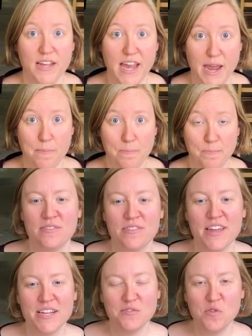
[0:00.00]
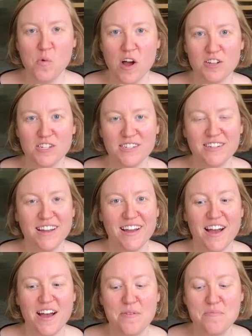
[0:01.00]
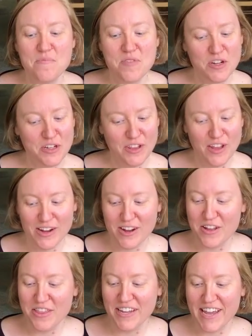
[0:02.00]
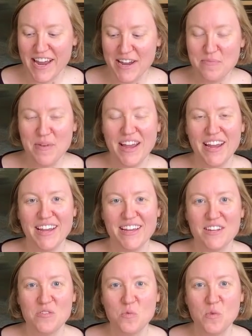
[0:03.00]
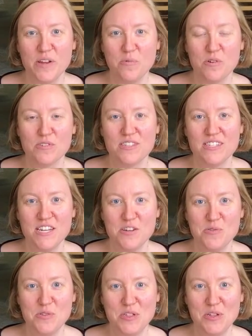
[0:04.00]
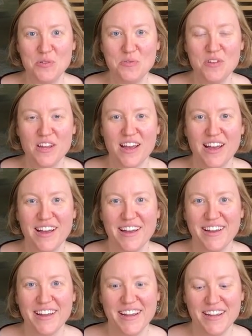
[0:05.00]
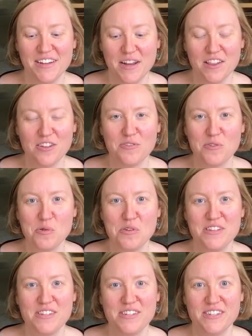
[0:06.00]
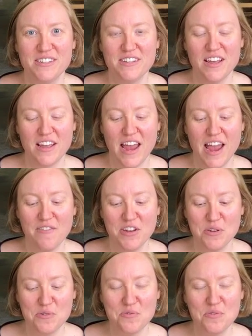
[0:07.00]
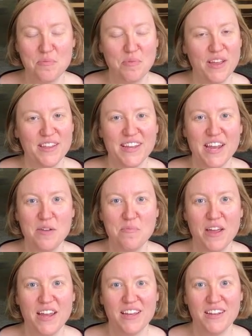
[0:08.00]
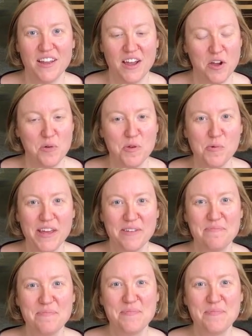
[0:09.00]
game. Thanks for watching. Good luck on the game, and we will see you soon. And I look forward to having you play the game, and I hope you win.